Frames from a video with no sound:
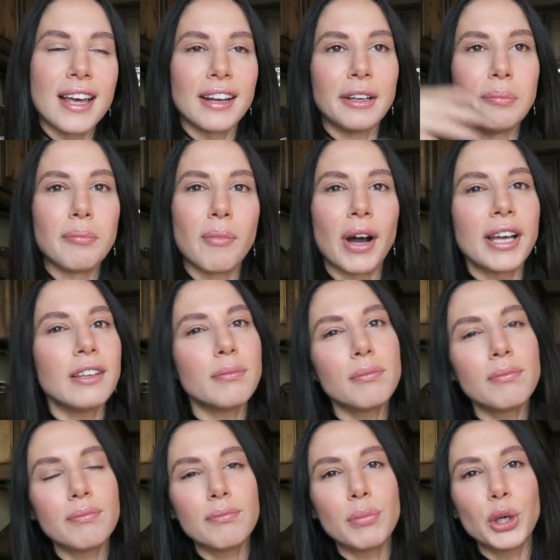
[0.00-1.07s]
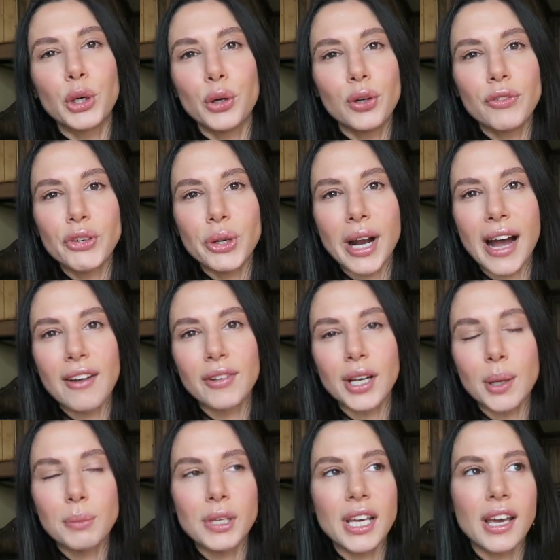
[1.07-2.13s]
that it might behoove you to have an
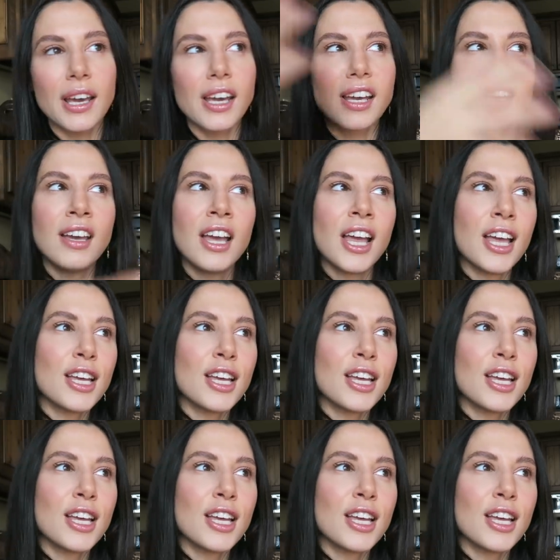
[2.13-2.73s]
MBA.